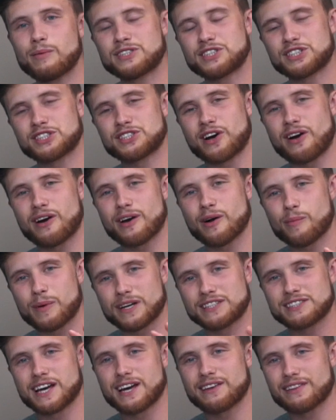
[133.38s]
me just start out by
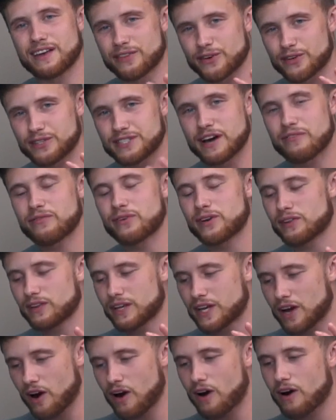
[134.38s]
saying that there
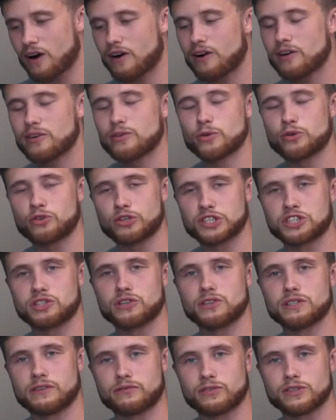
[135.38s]
definitely are nutritional
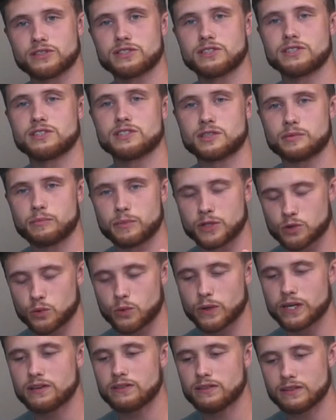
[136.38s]
differences
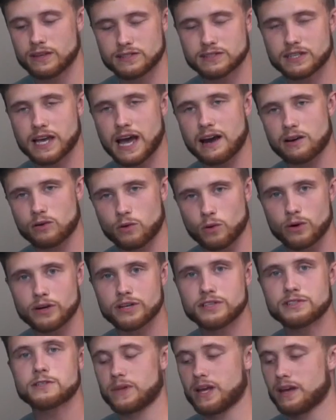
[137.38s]
between these categories,